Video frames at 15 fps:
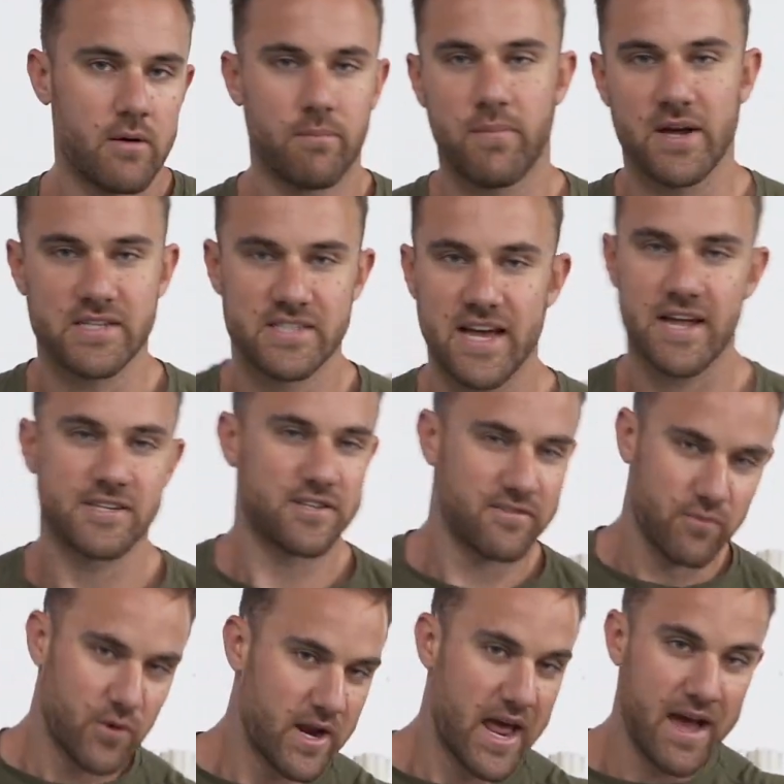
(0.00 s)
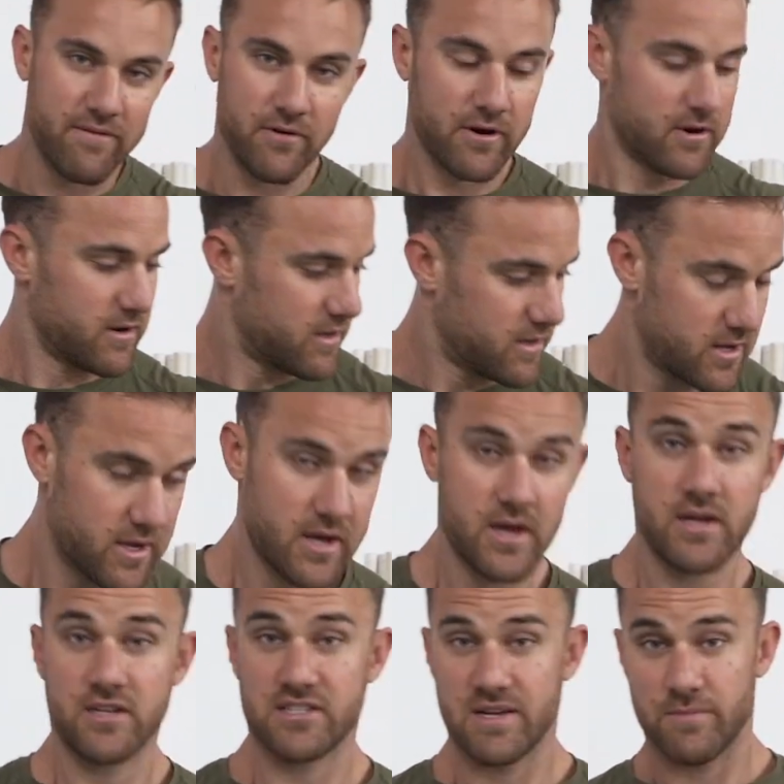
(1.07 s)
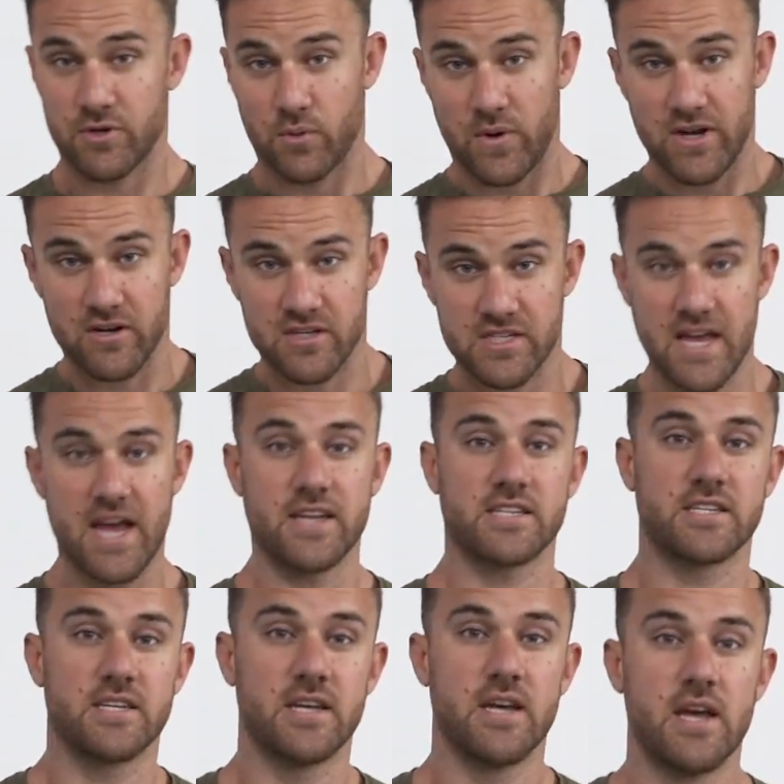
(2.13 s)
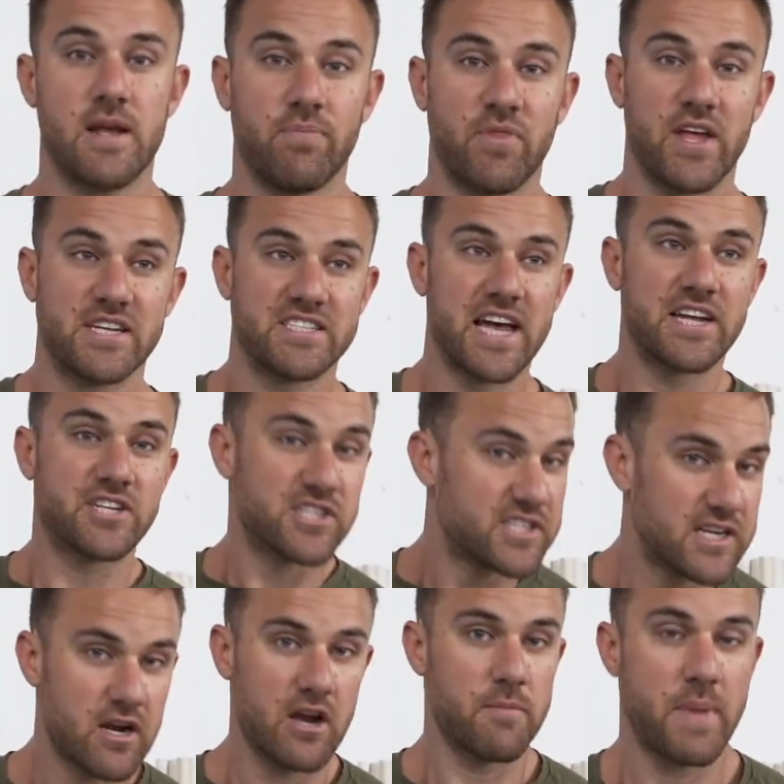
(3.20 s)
my sets of whatever. It's in between your sets. Instead of just sitting on a